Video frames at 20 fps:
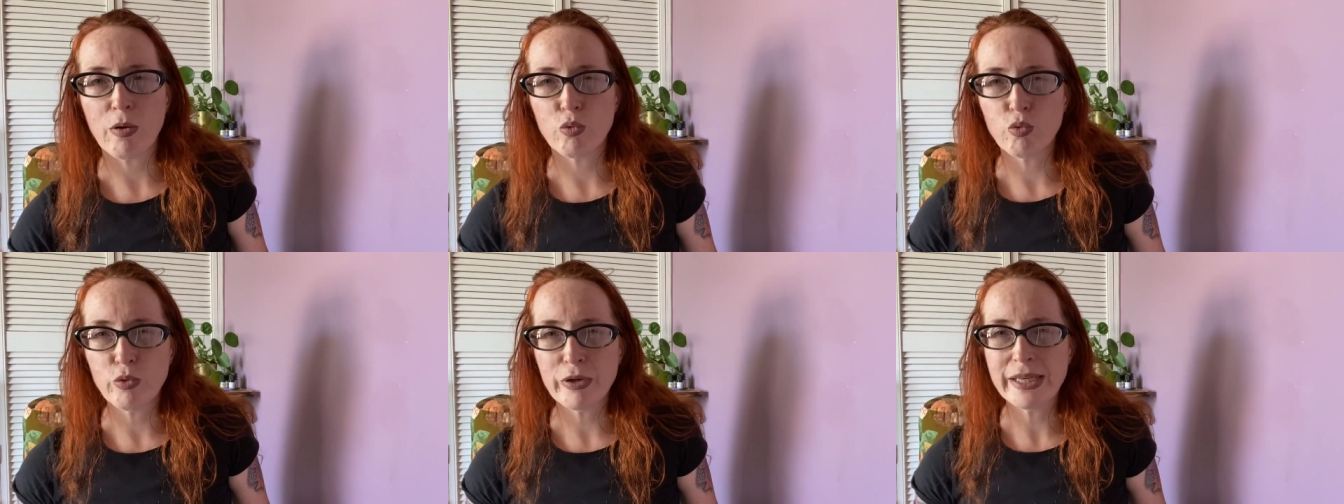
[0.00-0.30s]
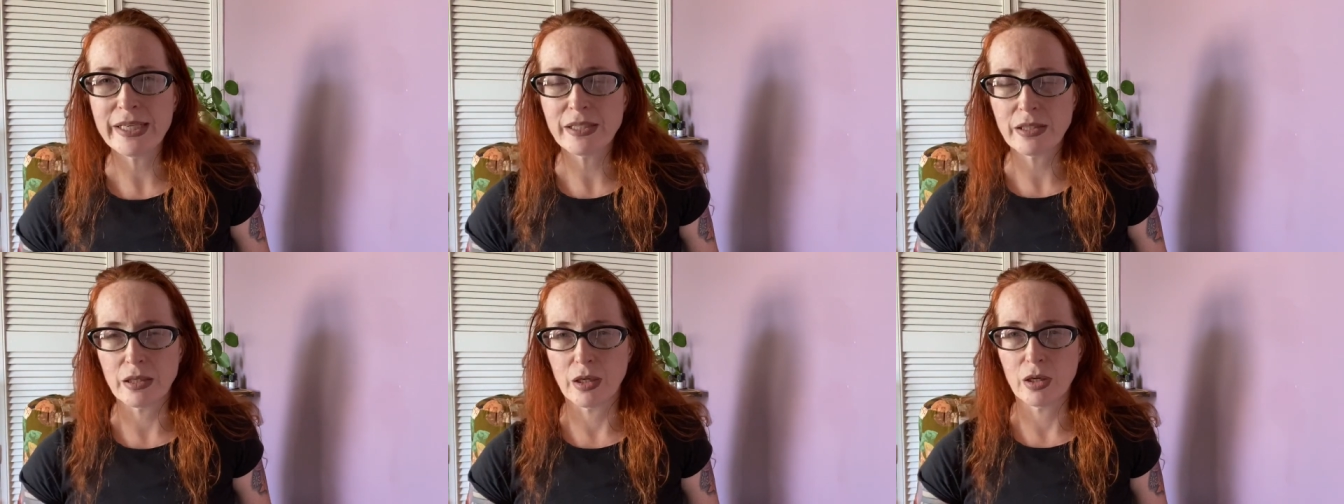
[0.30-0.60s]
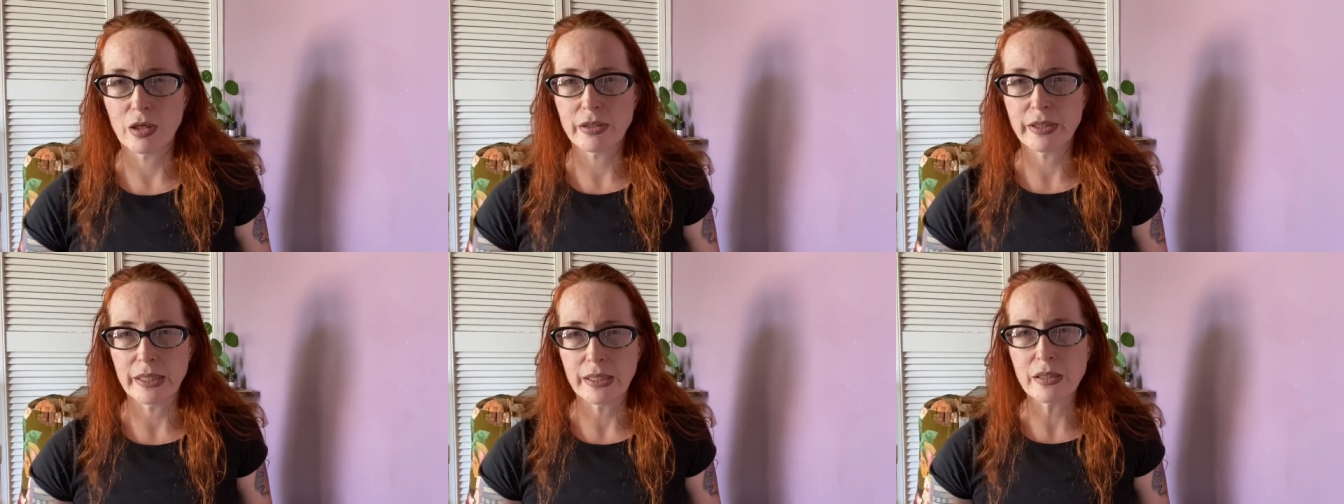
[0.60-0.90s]

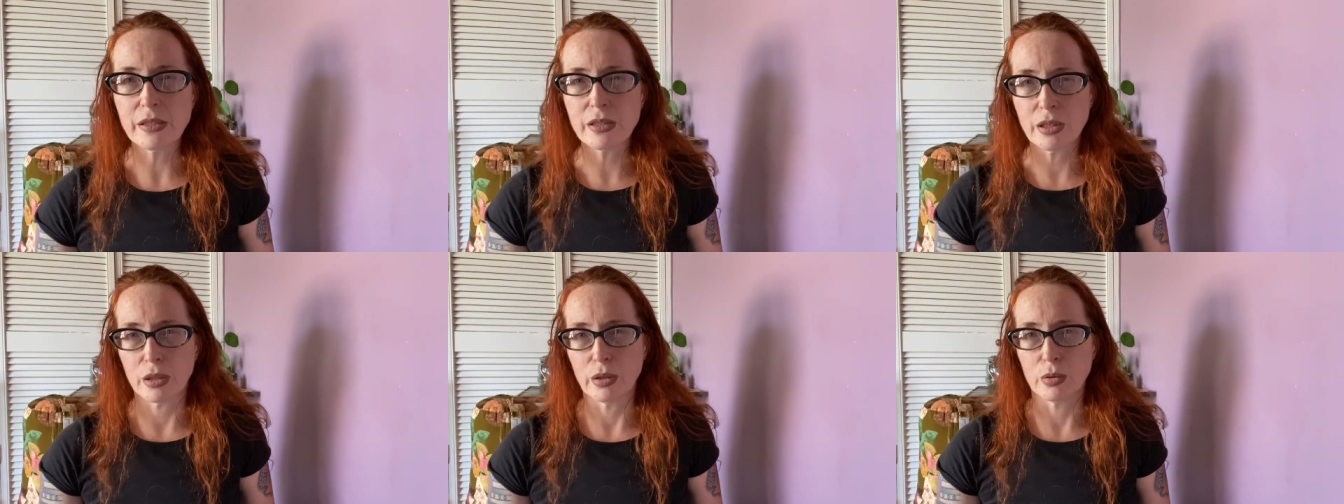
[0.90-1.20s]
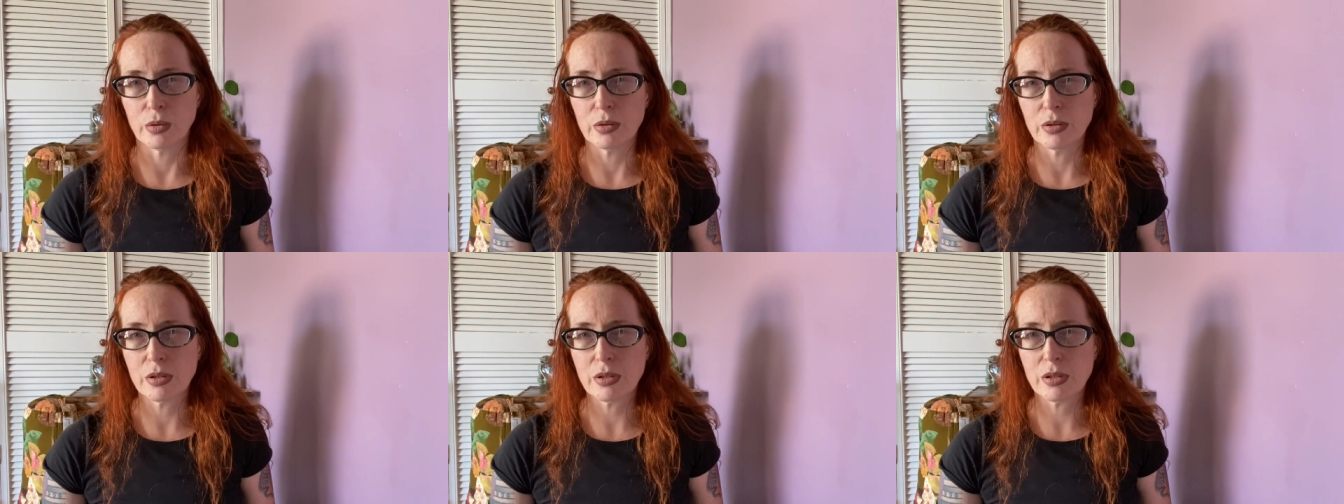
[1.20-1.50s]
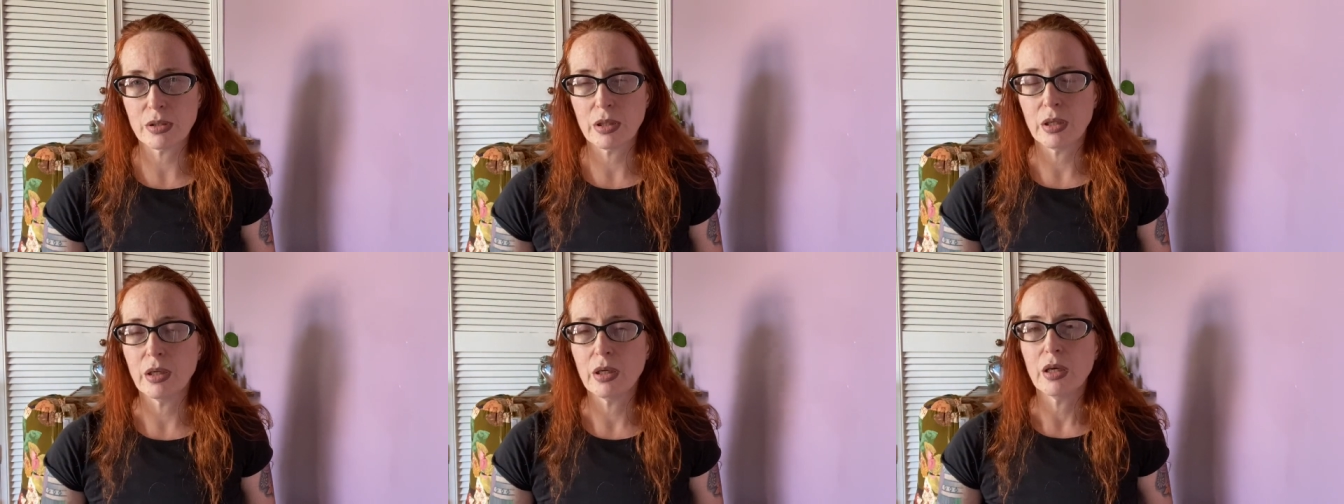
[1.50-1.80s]
resourcing
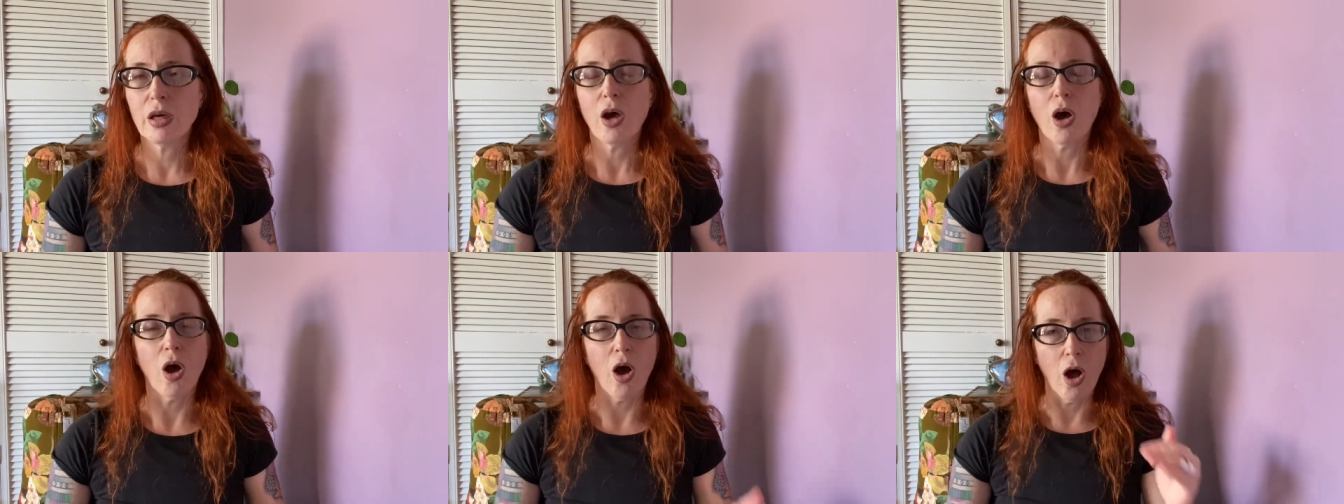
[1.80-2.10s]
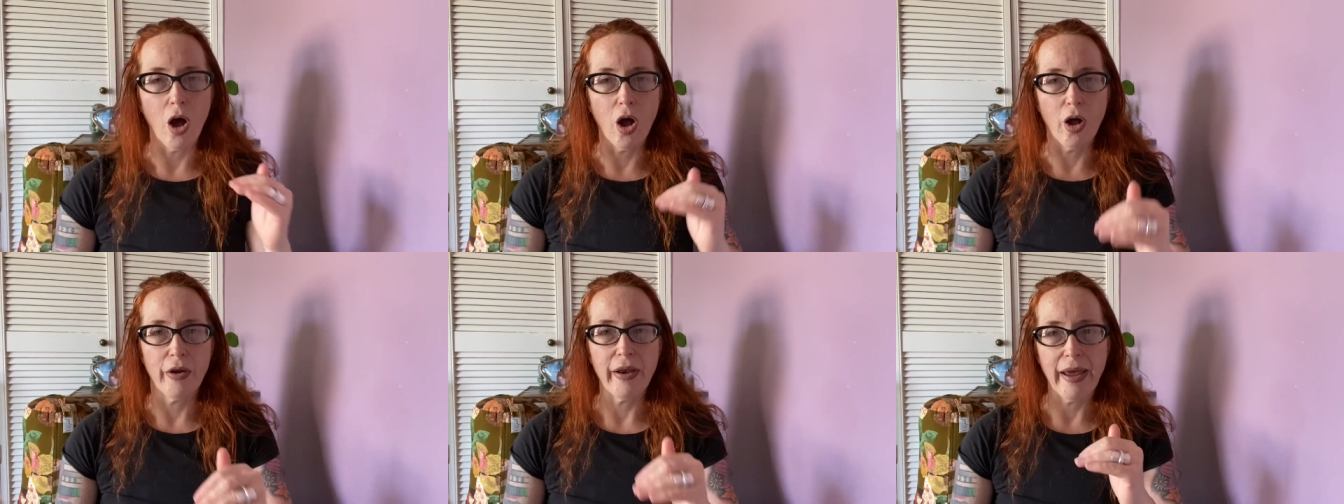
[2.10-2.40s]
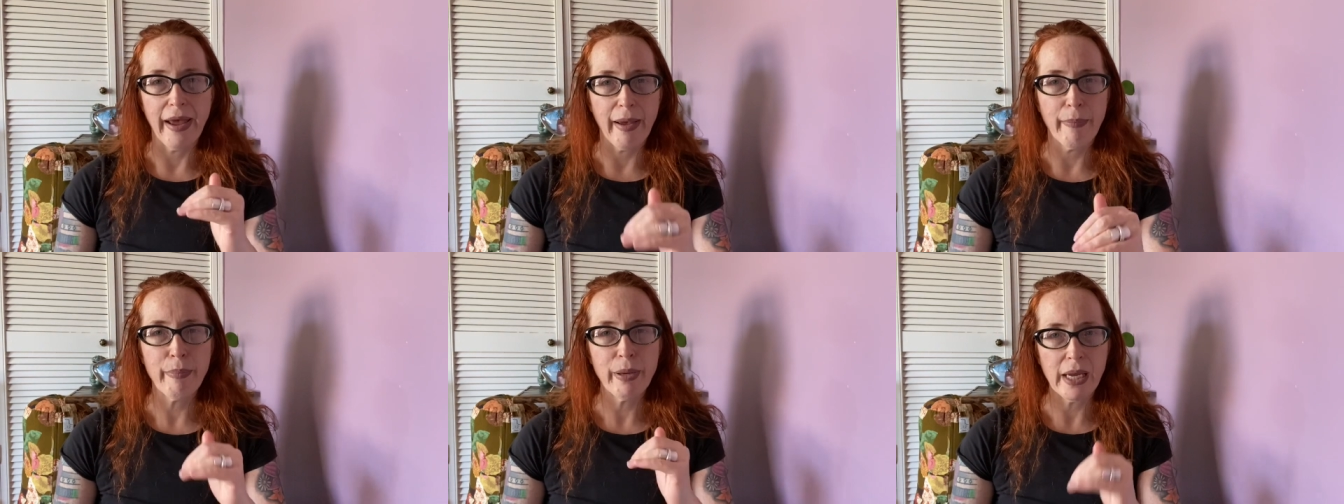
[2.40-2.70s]
tools on
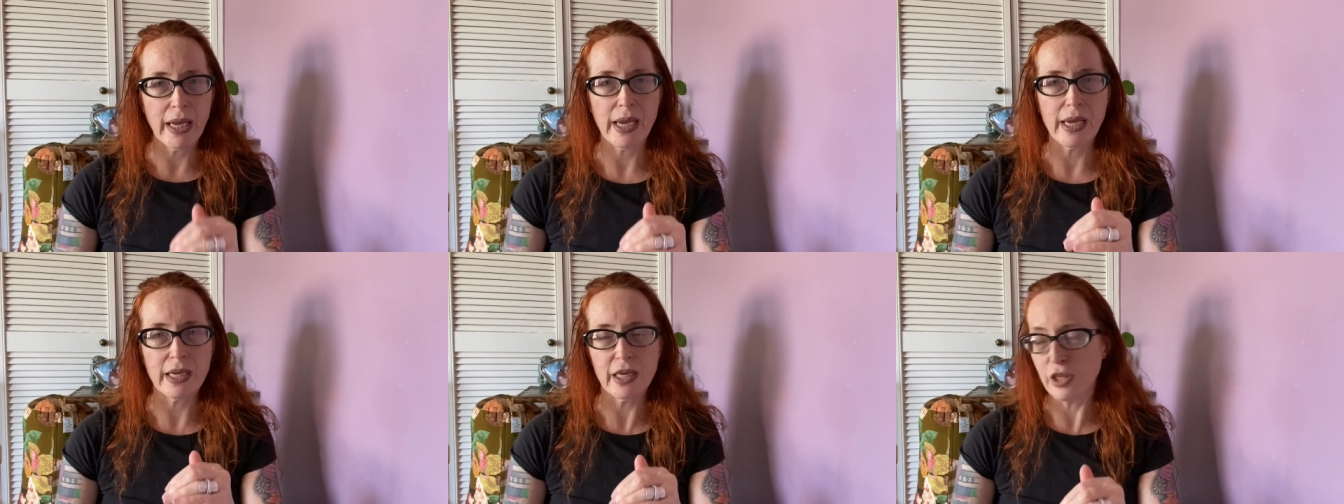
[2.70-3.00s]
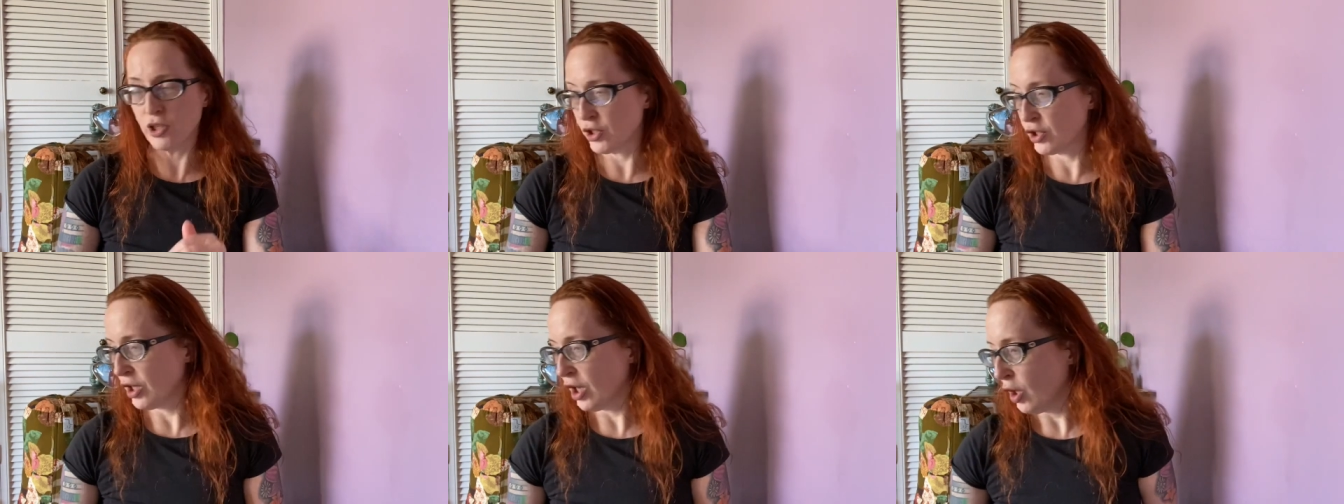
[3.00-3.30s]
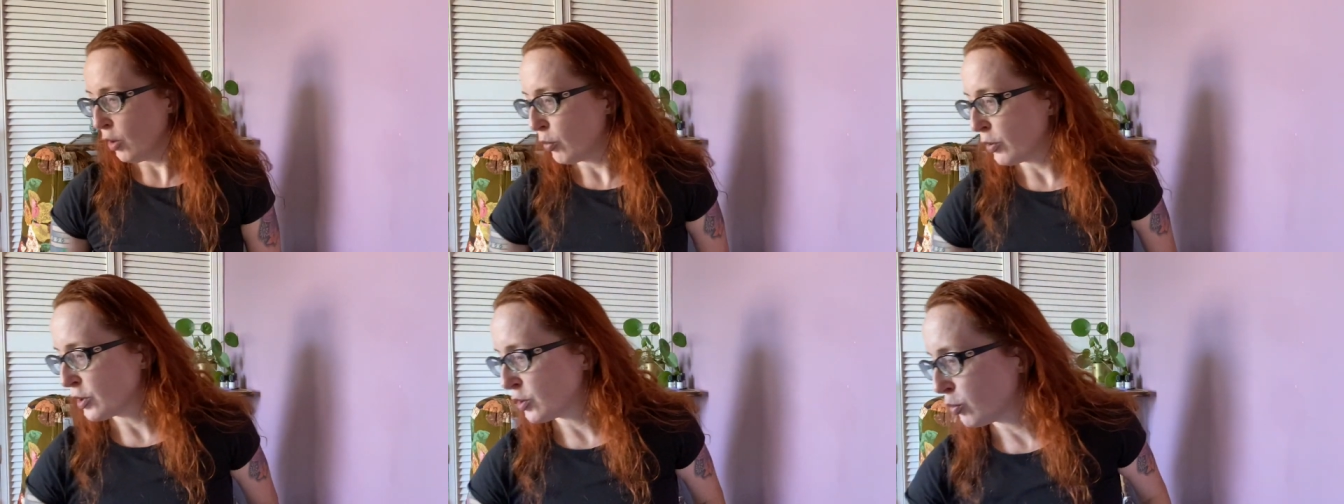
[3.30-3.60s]
our page,
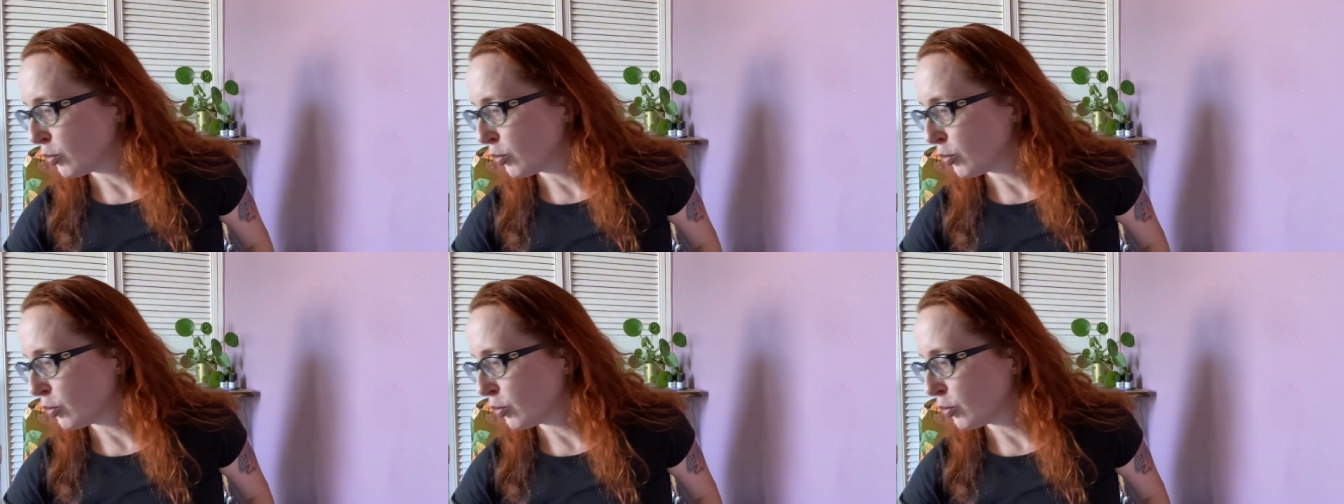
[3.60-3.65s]
which